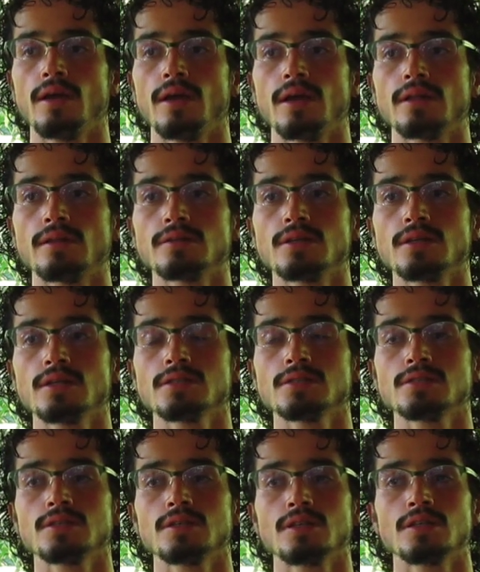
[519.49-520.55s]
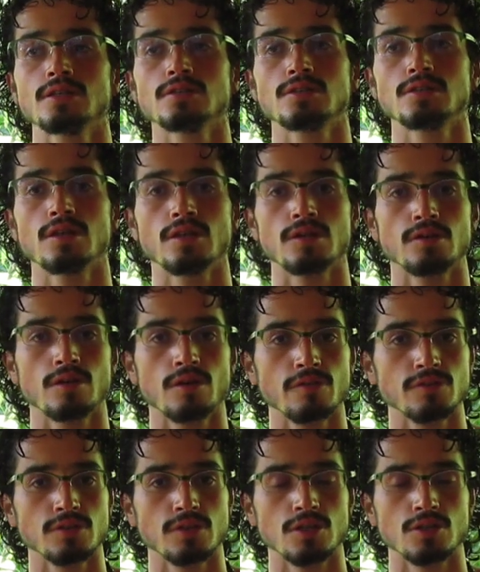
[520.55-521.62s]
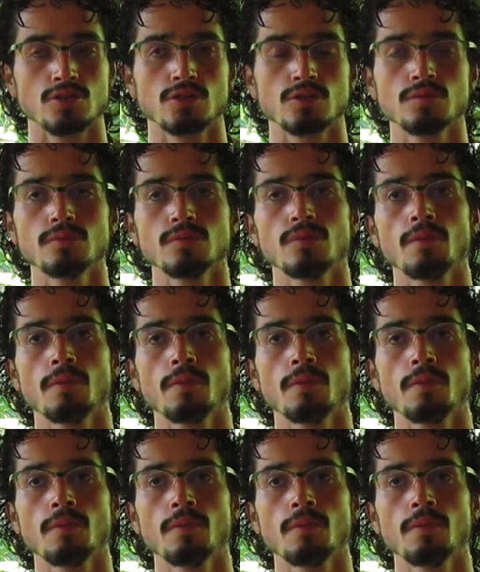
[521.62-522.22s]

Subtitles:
And this is the nerve tissue.